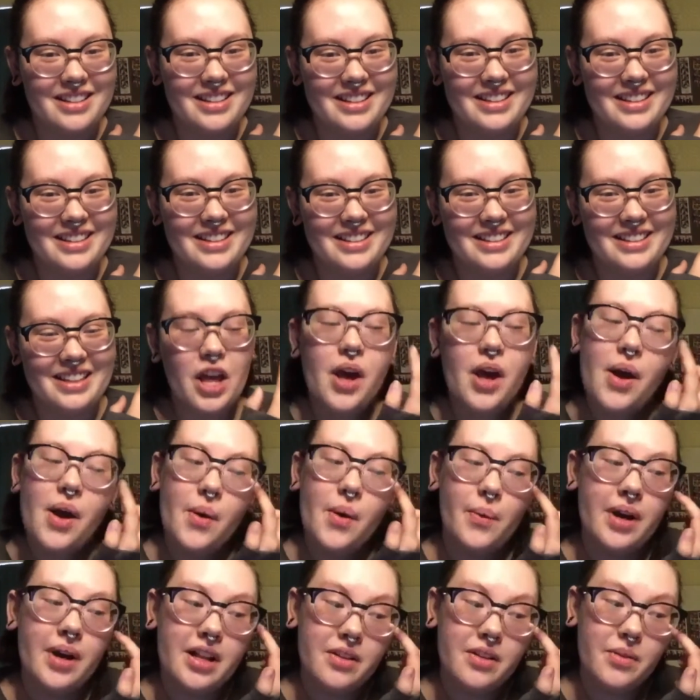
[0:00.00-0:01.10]
well, we've
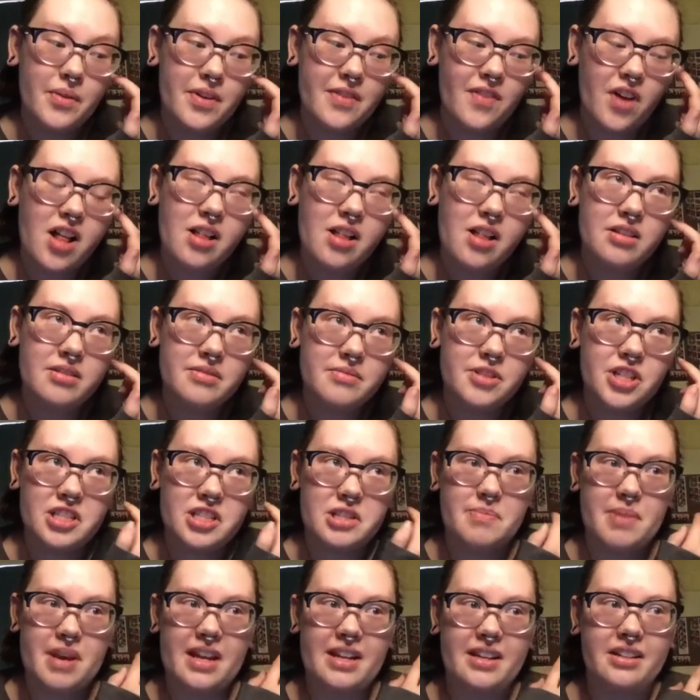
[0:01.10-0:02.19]
all just been
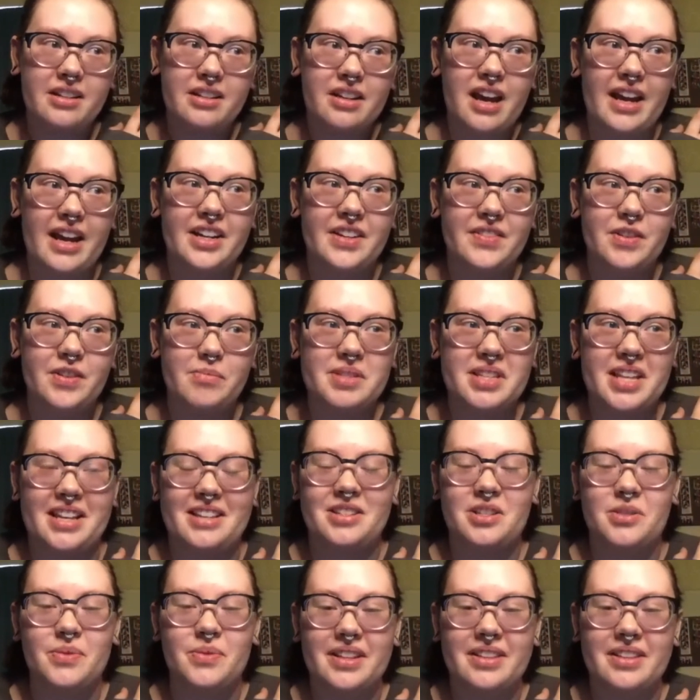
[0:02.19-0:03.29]
kind of obsessed with
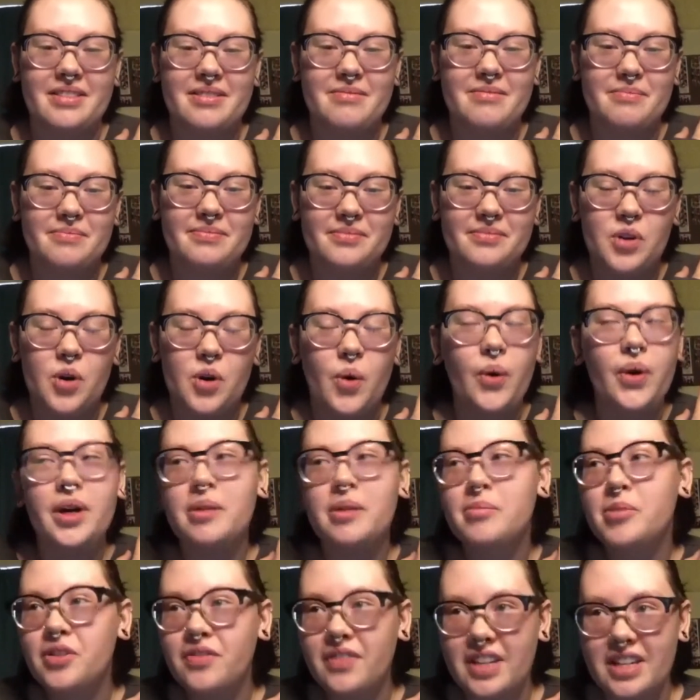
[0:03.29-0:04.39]
horror
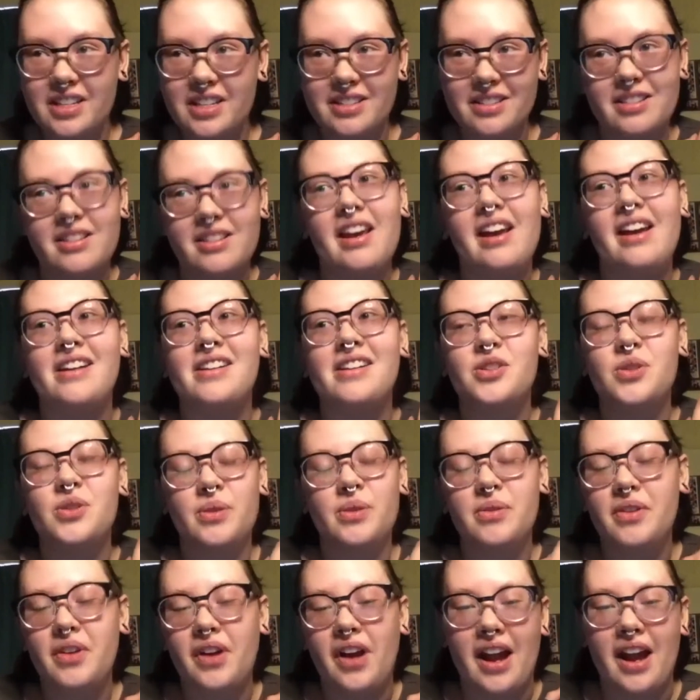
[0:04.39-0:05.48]
movies and true
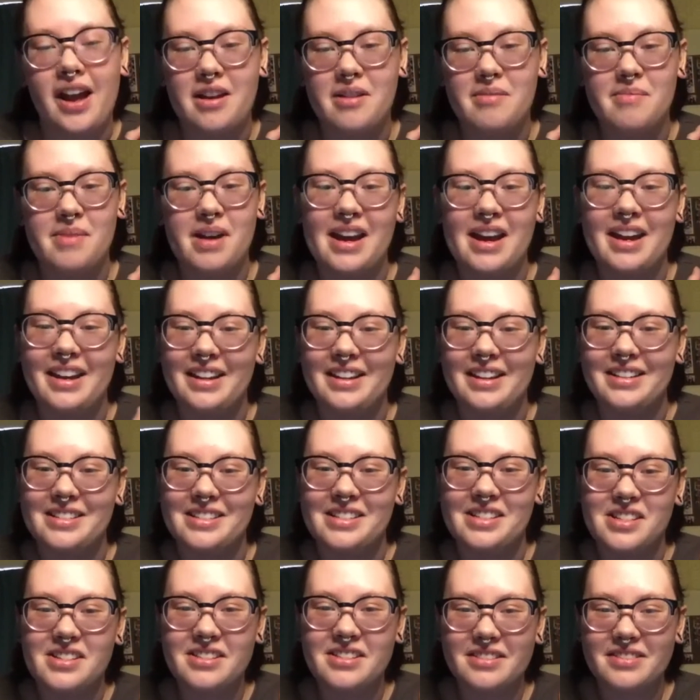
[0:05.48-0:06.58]
crime and
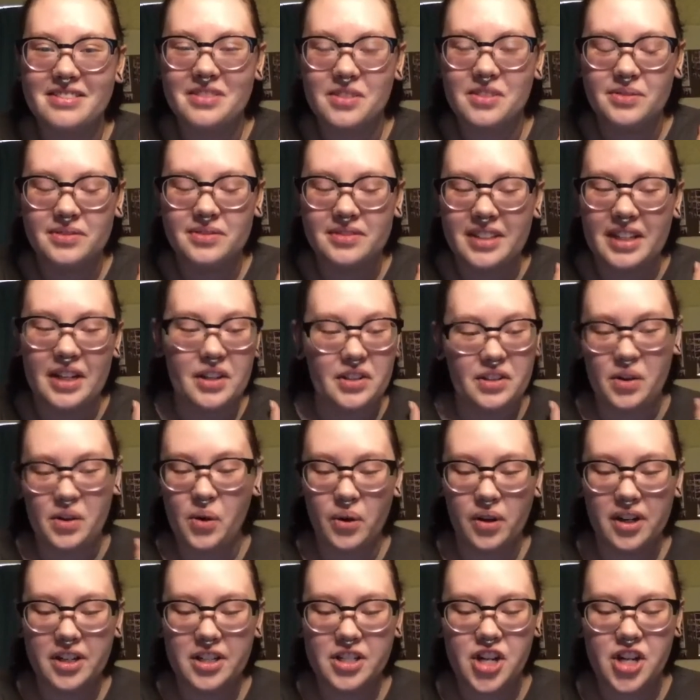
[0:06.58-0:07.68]
like the
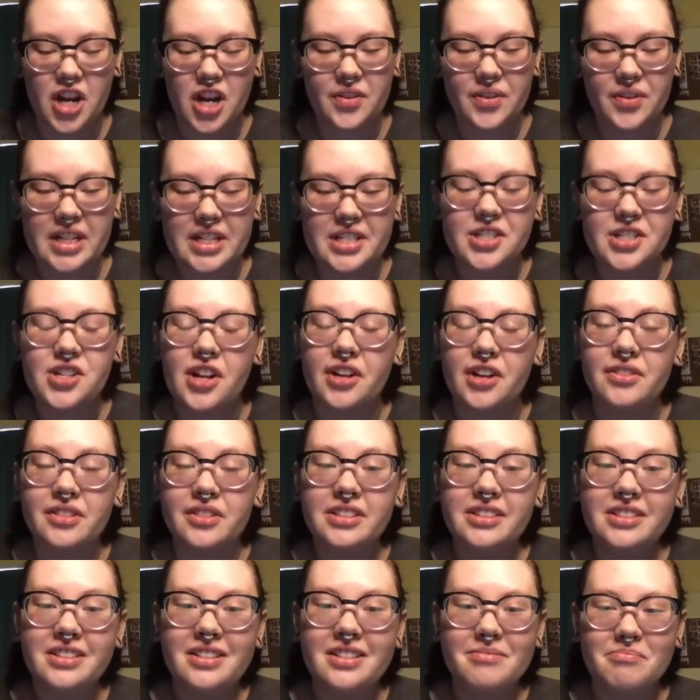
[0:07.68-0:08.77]
horror genre in
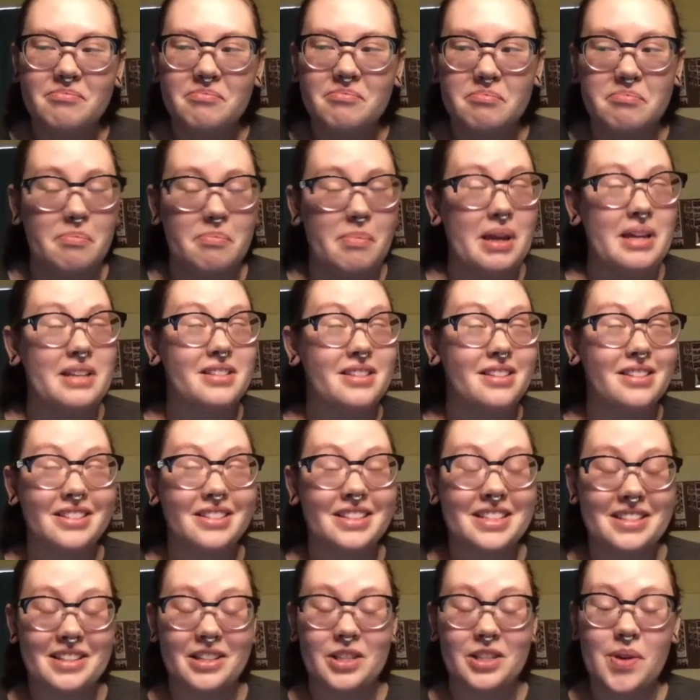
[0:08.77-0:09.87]
general, basically
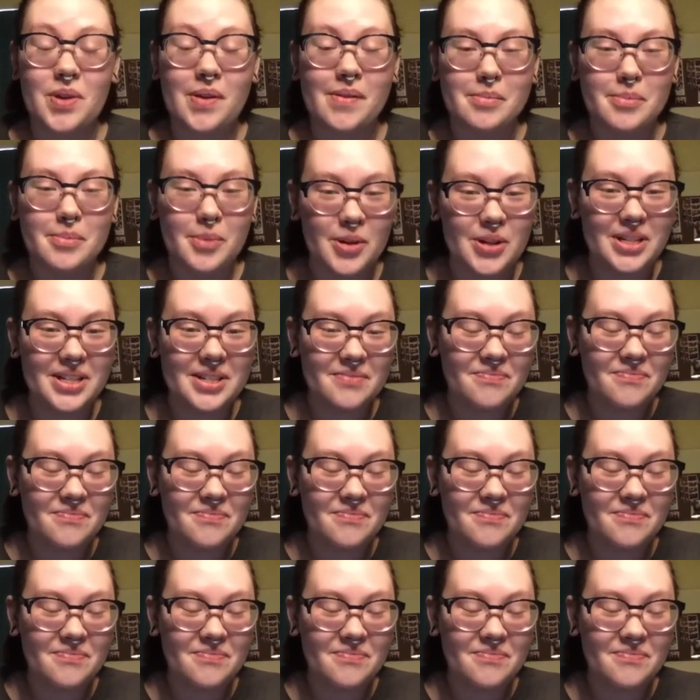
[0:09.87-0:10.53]
since we were born.